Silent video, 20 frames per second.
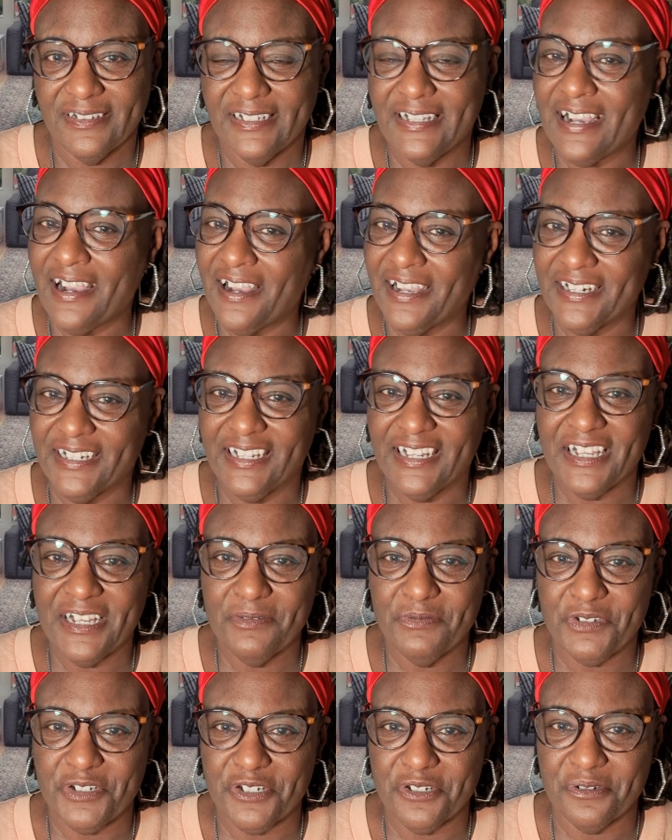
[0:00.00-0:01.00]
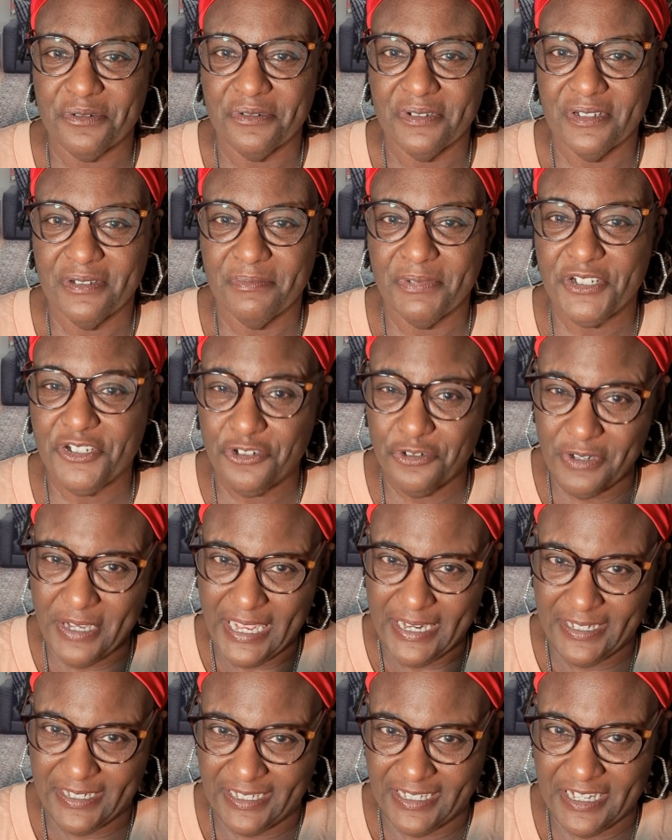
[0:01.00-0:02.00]
God loves you, but you
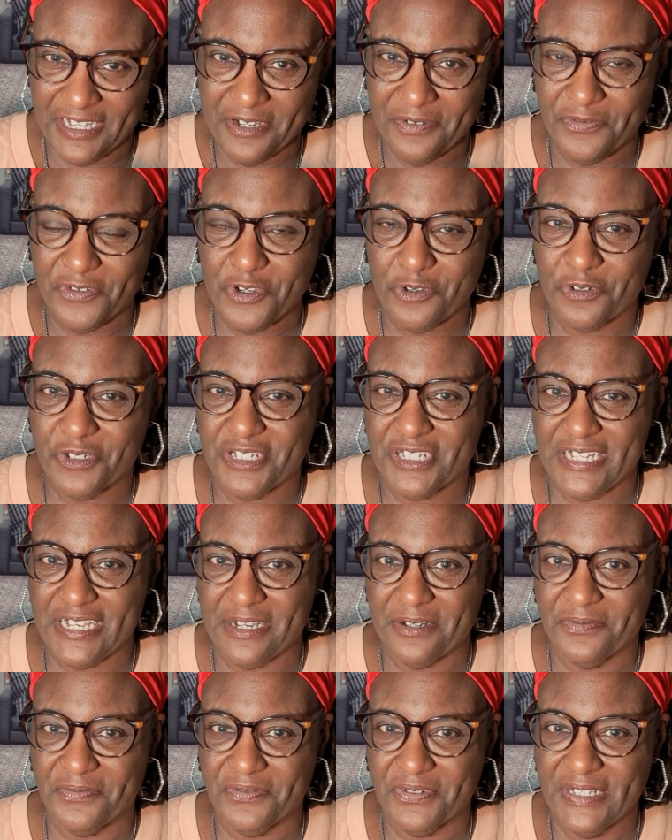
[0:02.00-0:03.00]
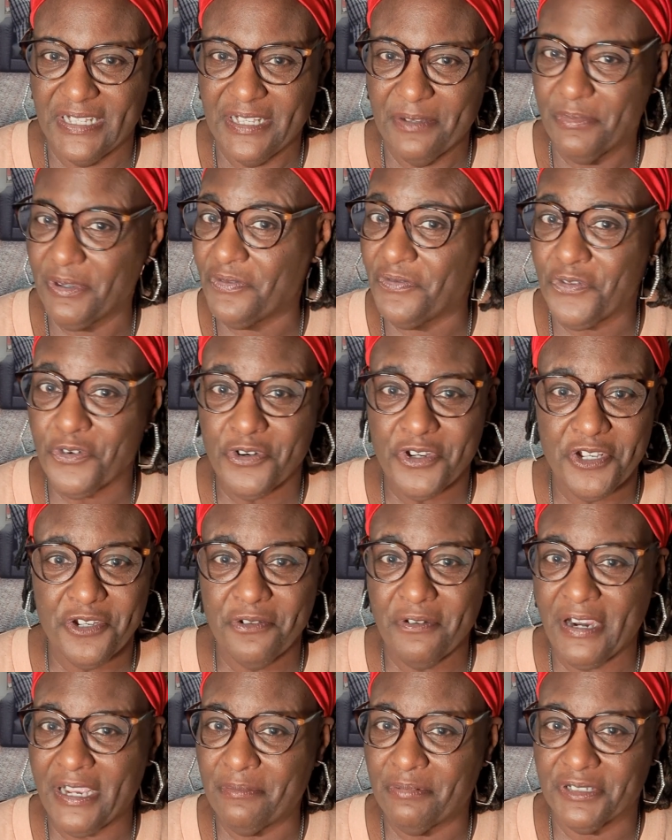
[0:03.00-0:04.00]
got to love yourself before
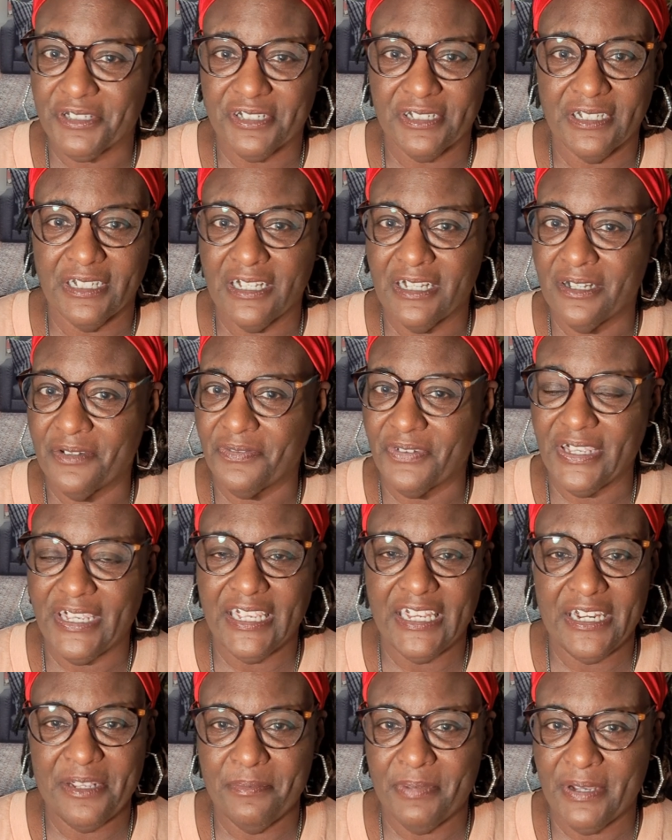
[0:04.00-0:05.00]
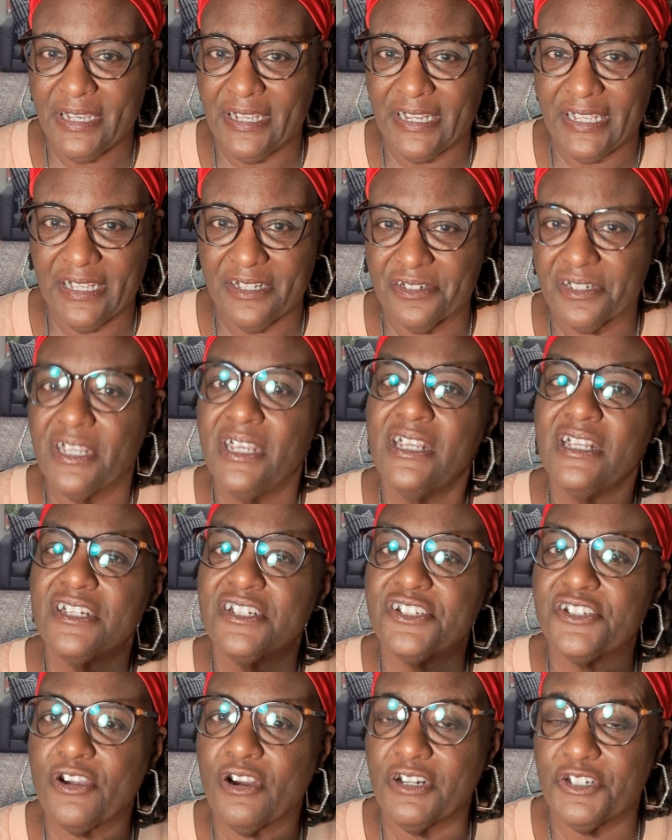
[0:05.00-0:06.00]
you're able to love anybody else.
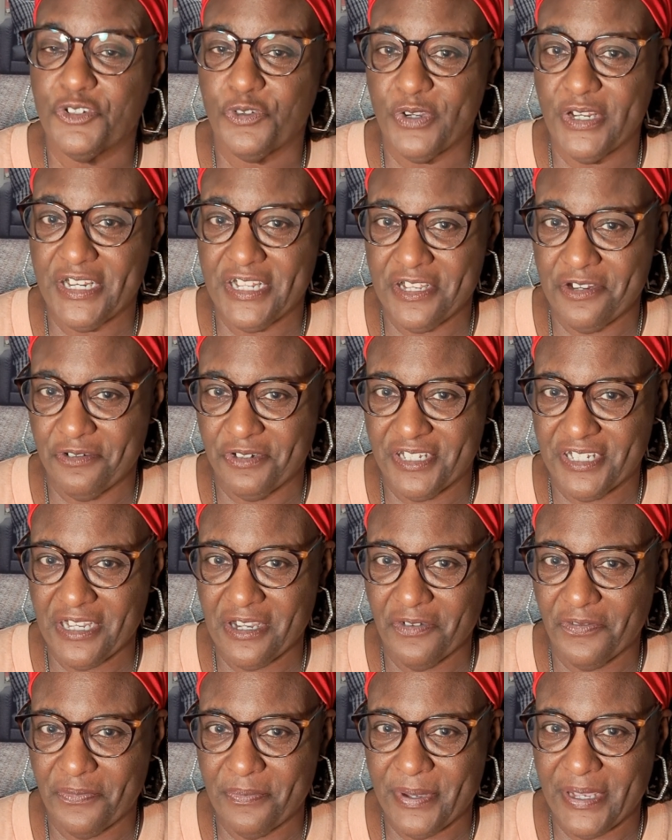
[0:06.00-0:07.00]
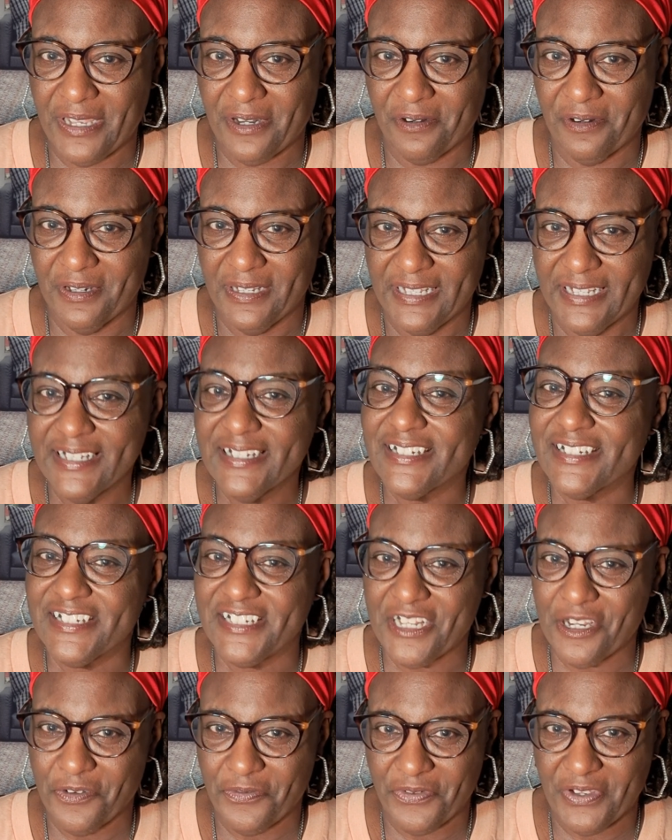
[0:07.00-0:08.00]
Start treating yourself better.
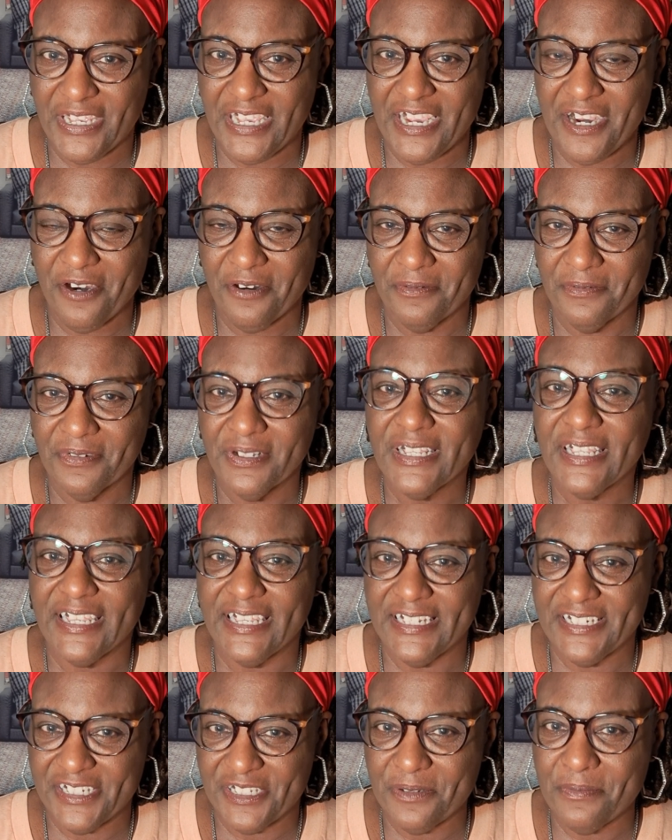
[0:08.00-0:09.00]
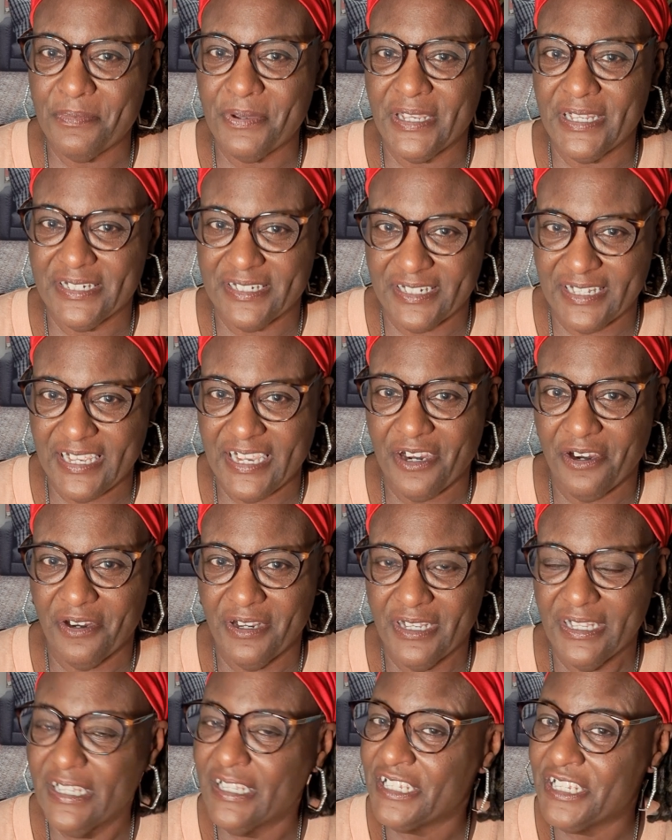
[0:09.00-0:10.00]
Self-care, is the best care.
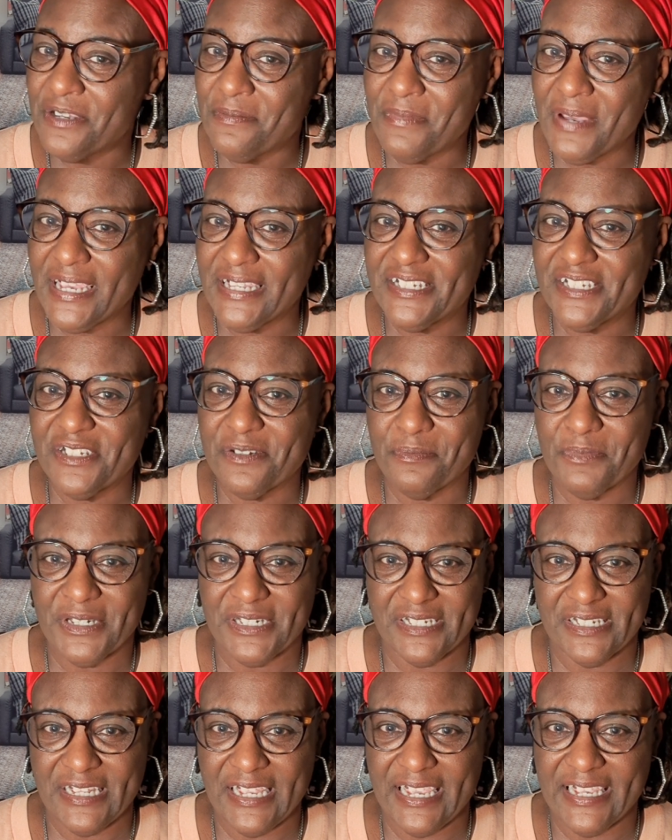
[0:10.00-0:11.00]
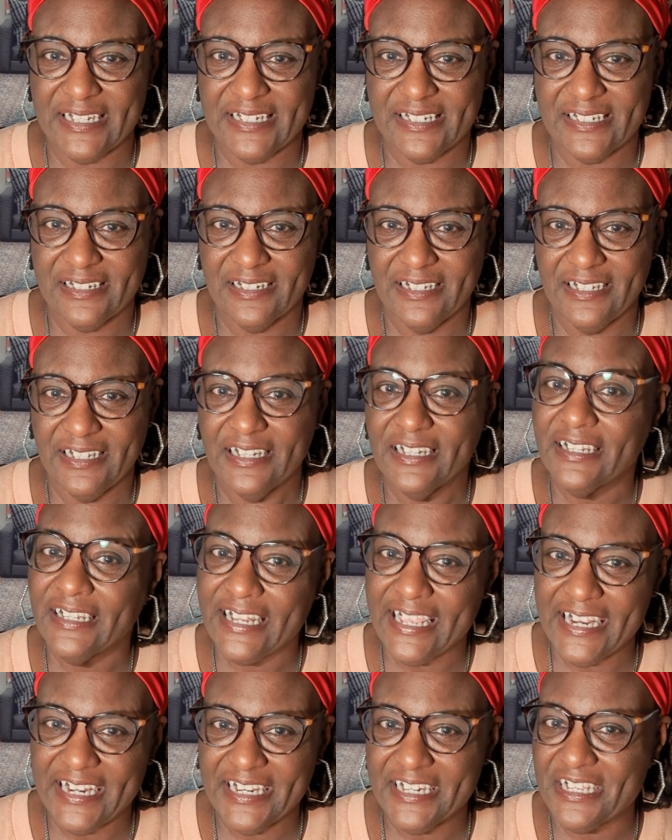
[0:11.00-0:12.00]
You made some mistakes.
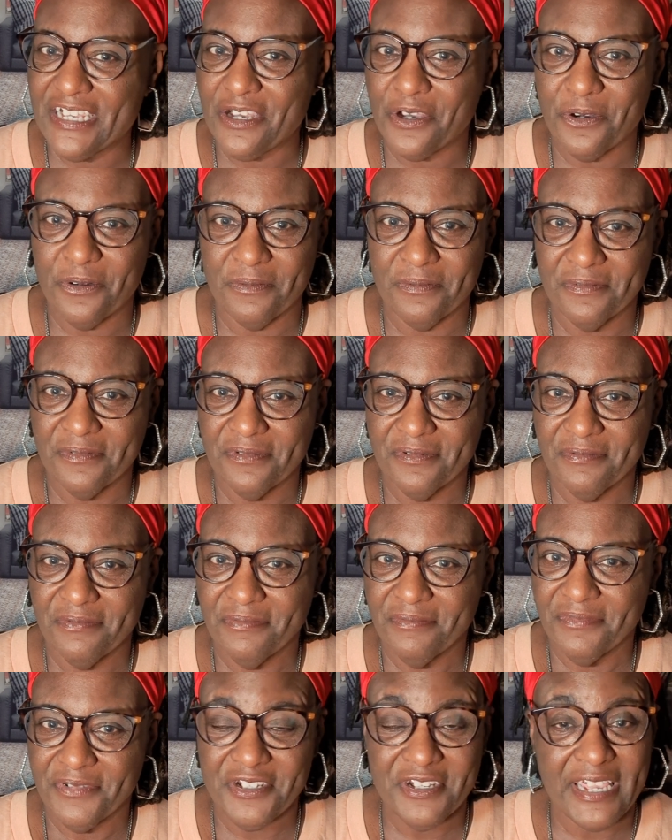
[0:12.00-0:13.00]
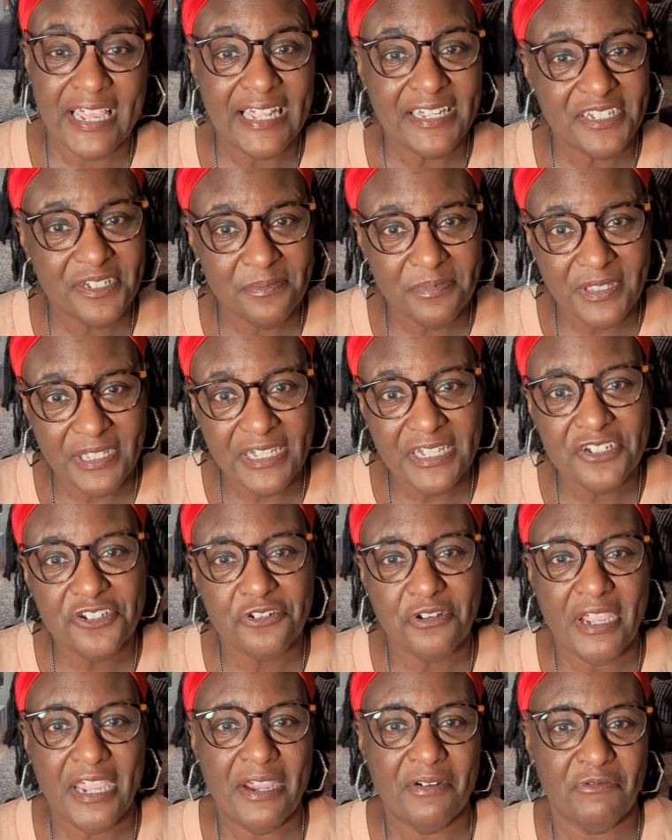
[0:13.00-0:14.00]
Let it go. You got some things
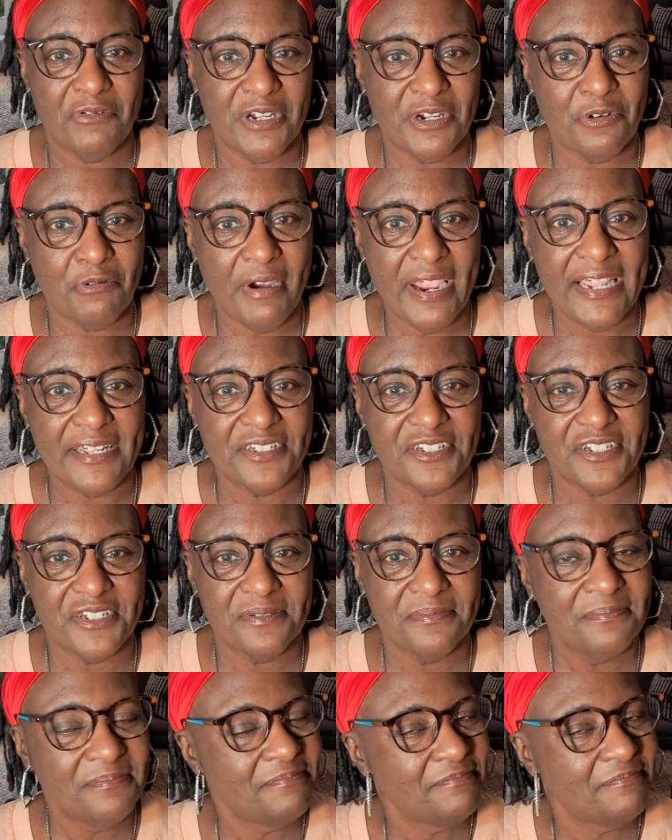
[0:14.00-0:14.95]
you have regrets.